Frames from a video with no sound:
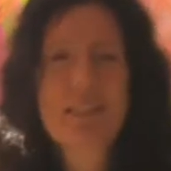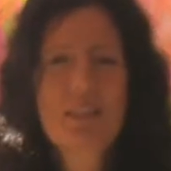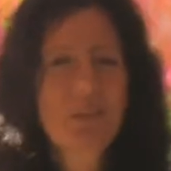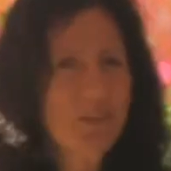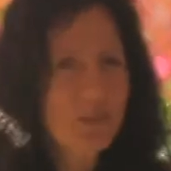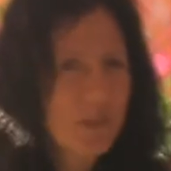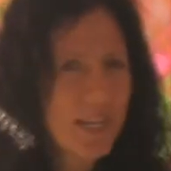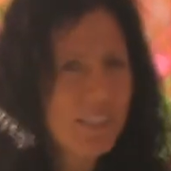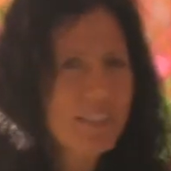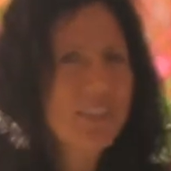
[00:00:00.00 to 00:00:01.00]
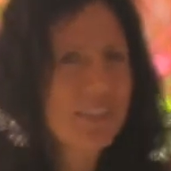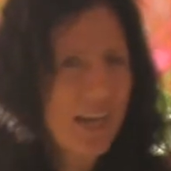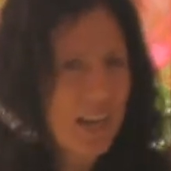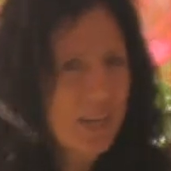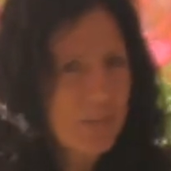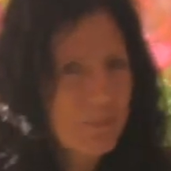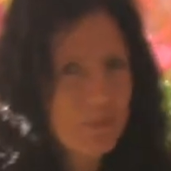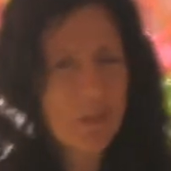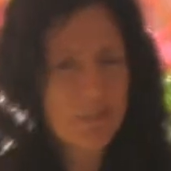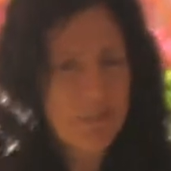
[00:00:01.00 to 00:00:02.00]
You train
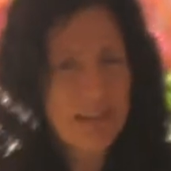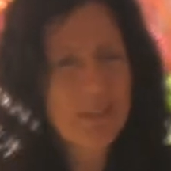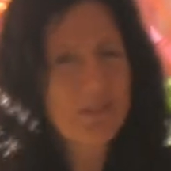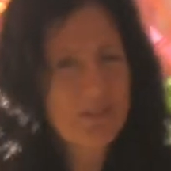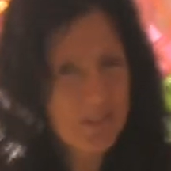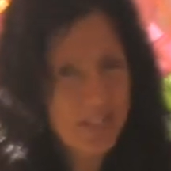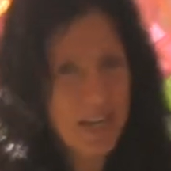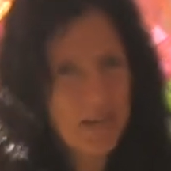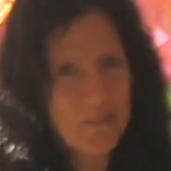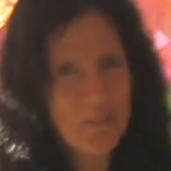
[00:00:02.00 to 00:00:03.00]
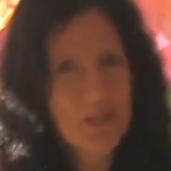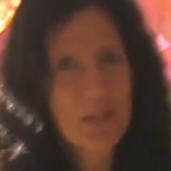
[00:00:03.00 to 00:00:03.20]
your mind over time